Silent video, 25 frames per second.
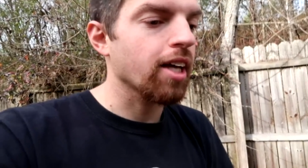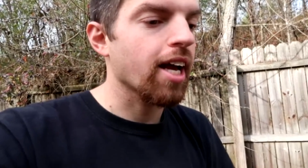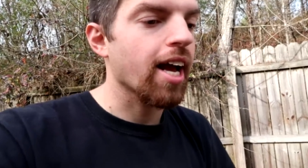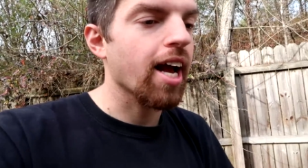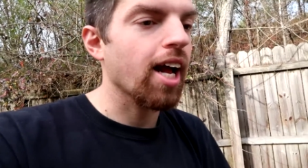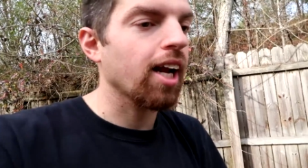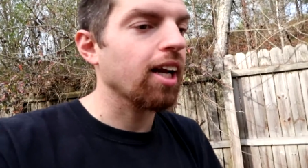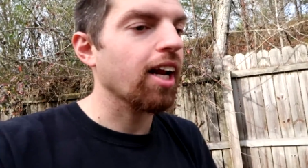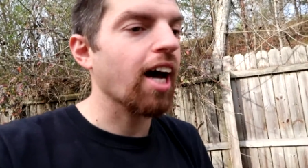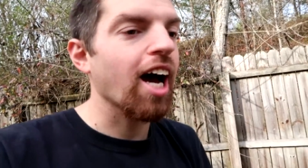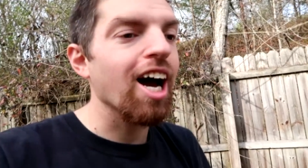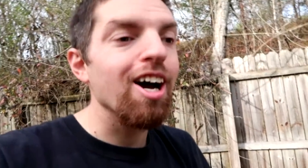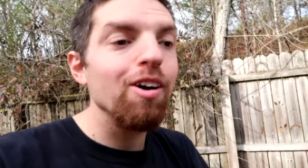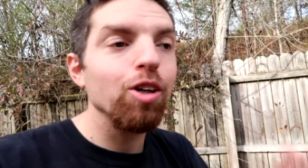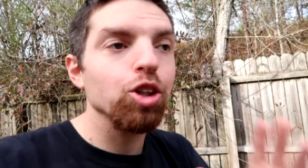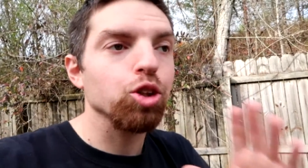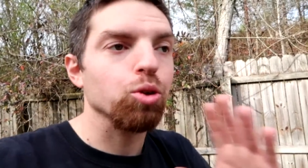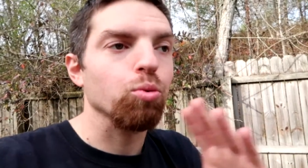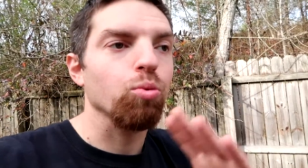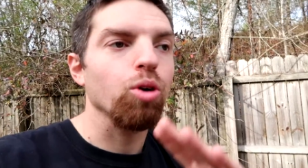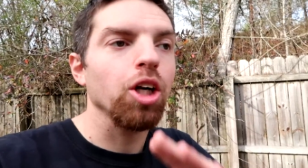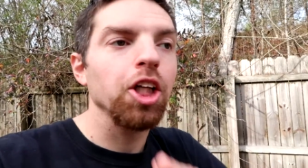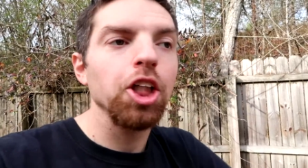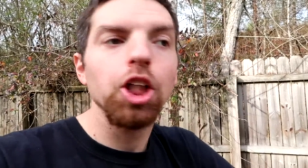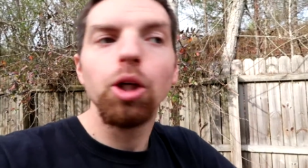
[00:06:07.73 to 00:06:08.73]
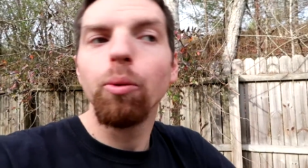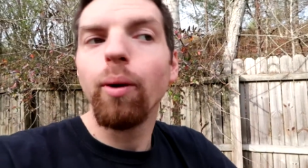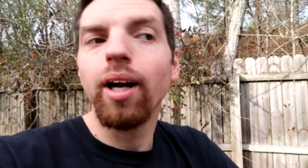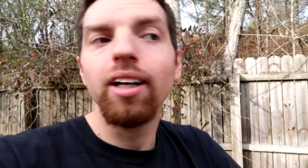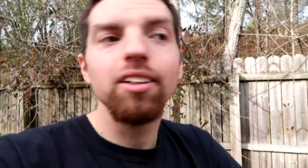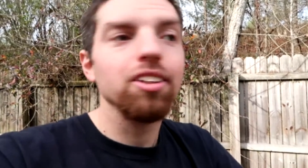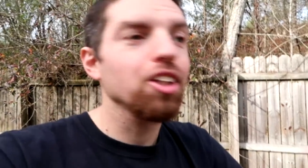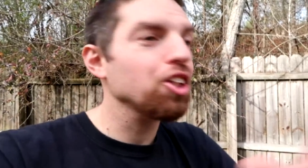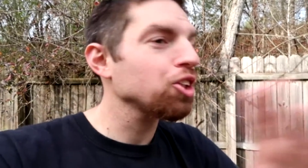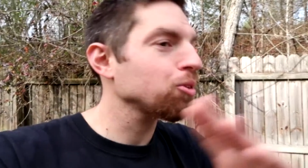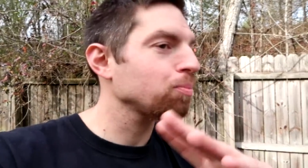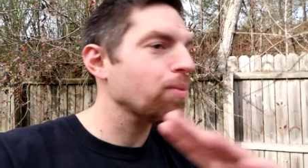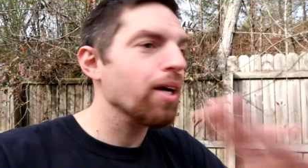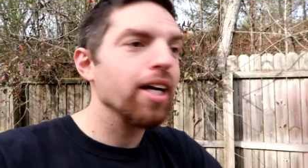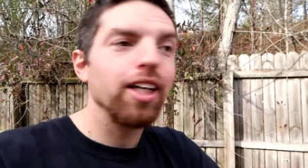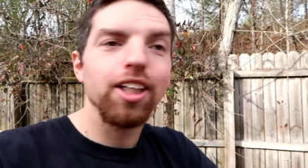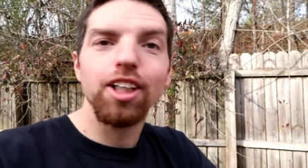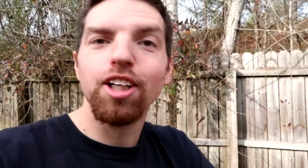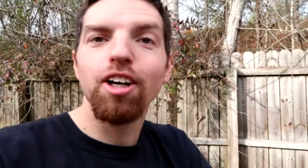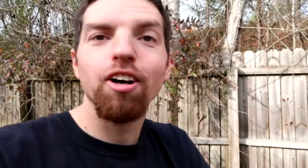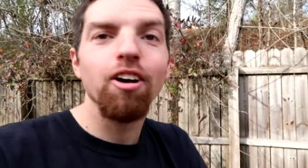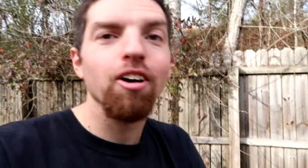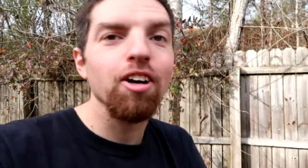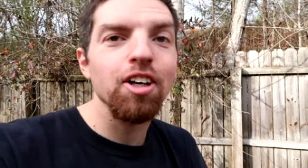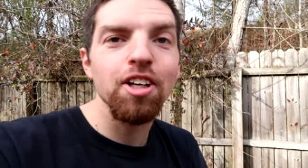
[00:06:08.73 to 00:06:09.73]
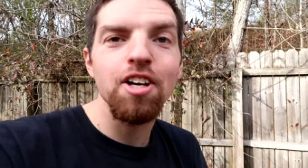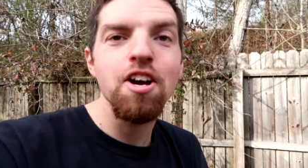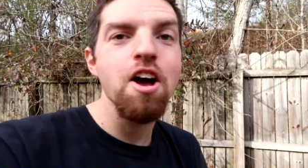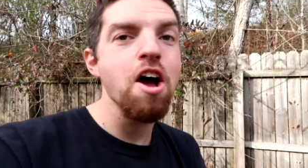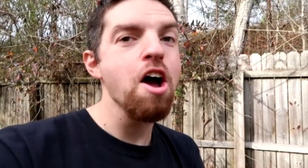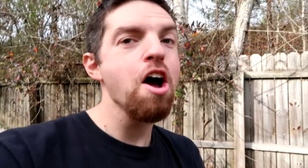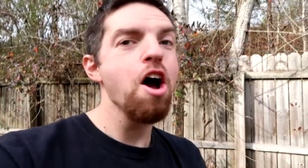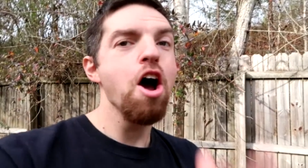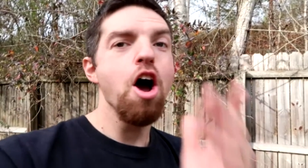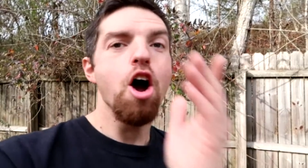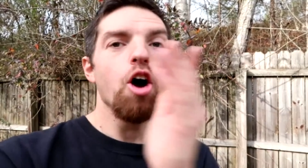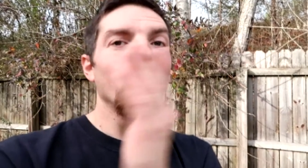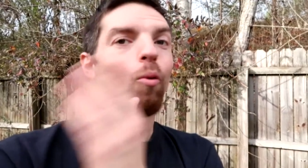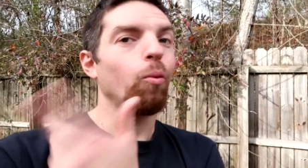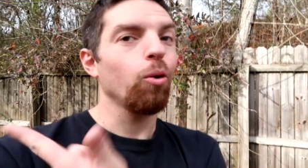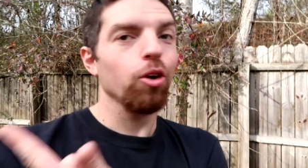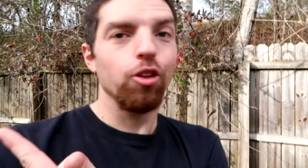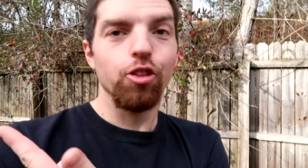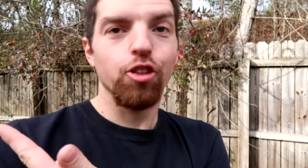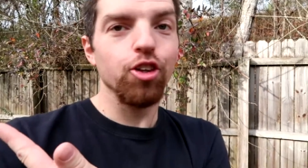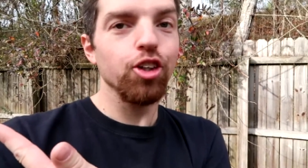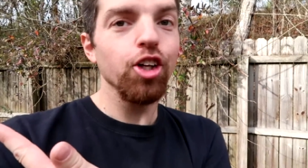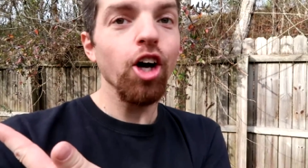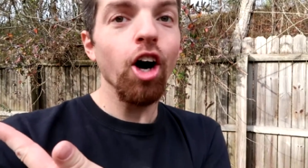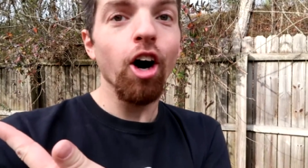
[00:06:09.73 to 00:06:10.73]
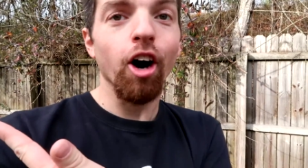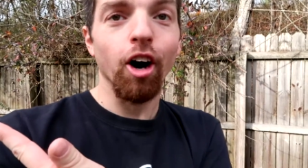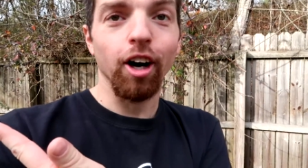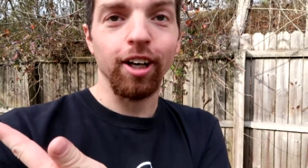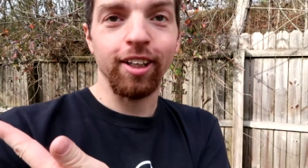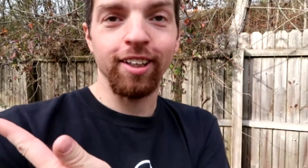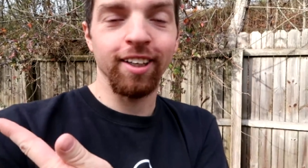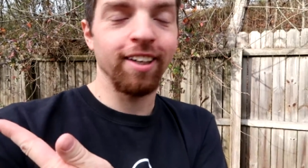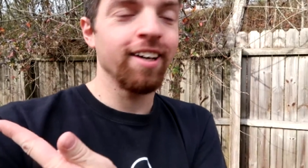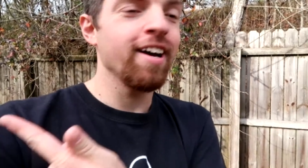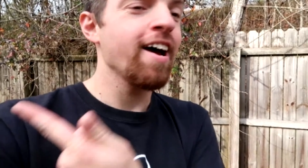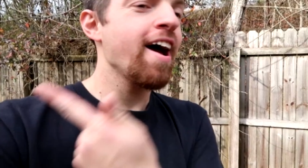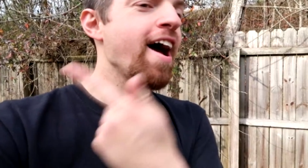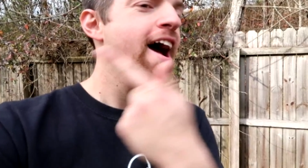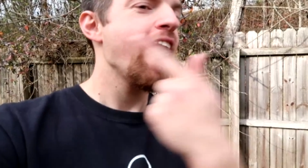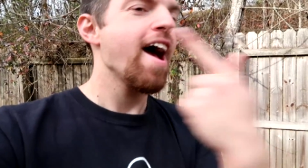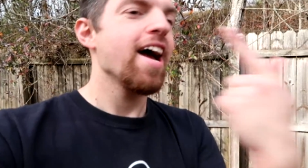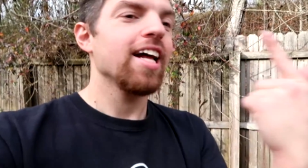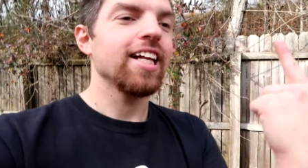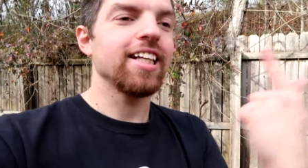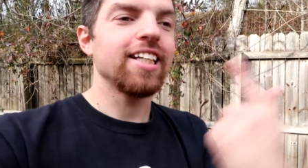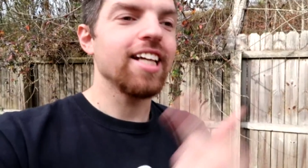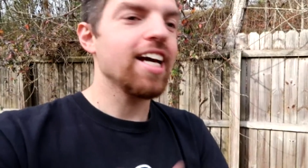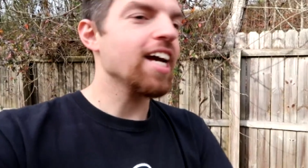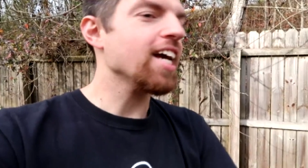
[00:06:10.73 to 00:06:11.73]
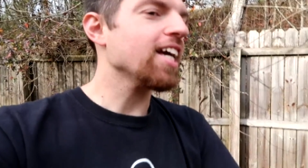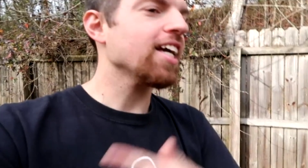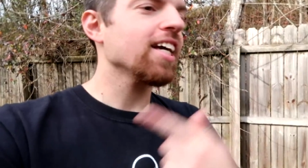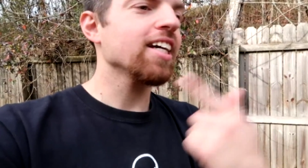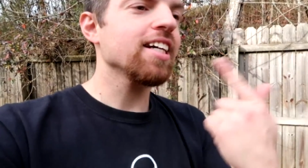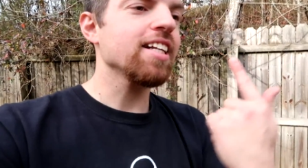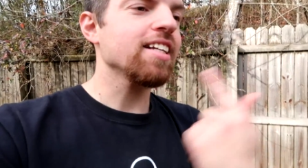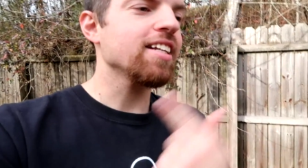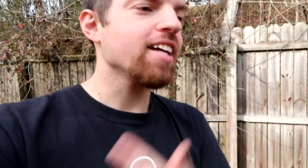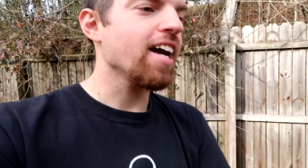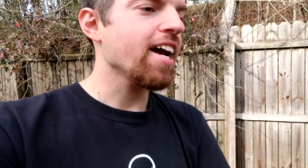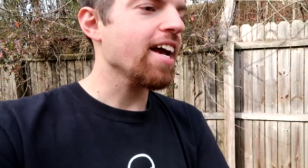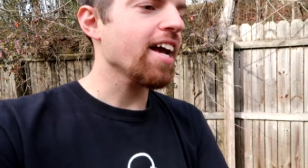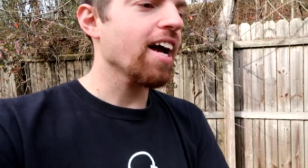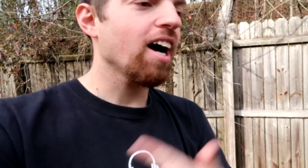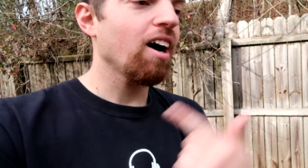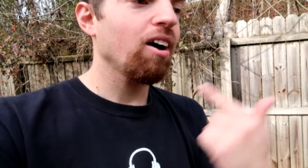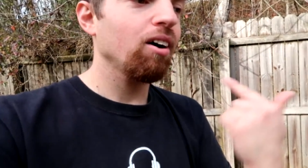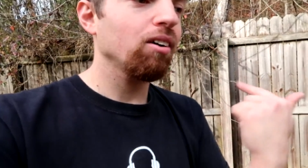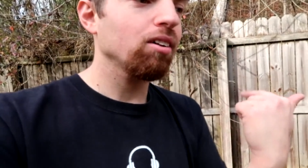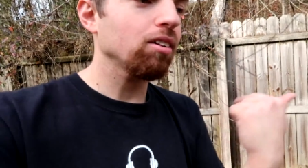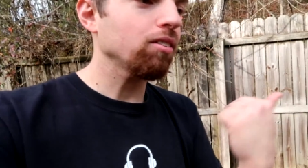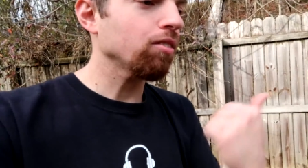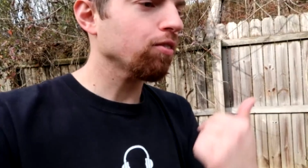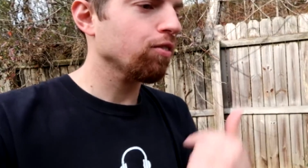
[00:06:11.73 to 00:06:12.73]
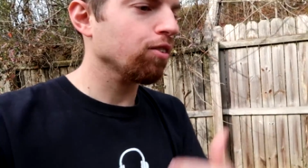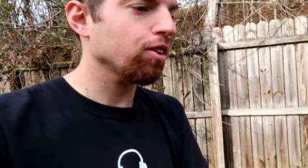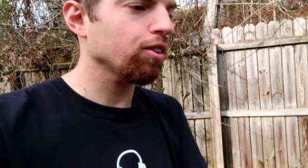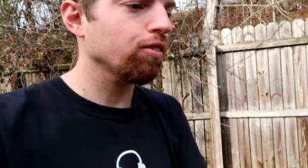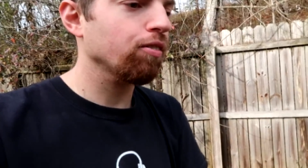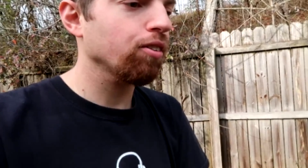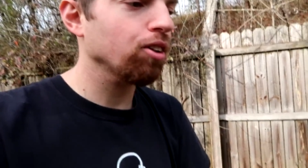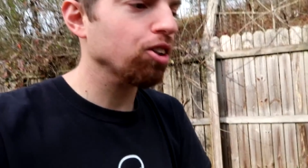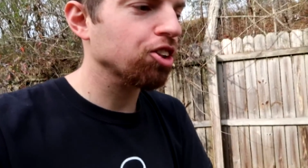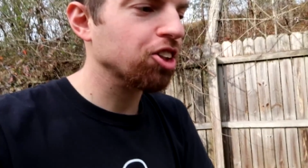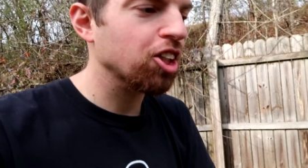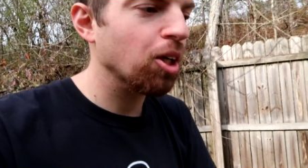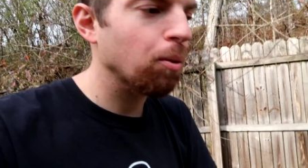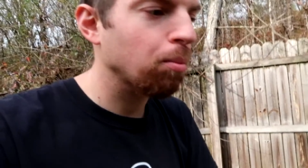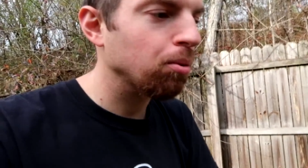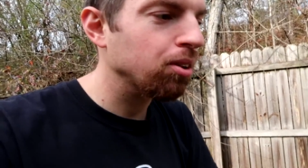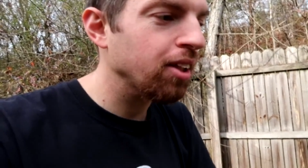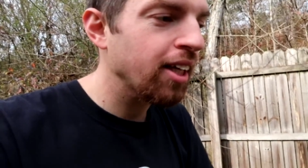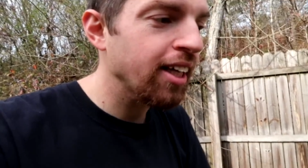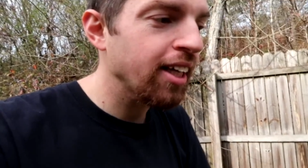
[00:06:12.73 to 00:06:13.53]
and I was running around this backyard with the dog day in, day out for the first couple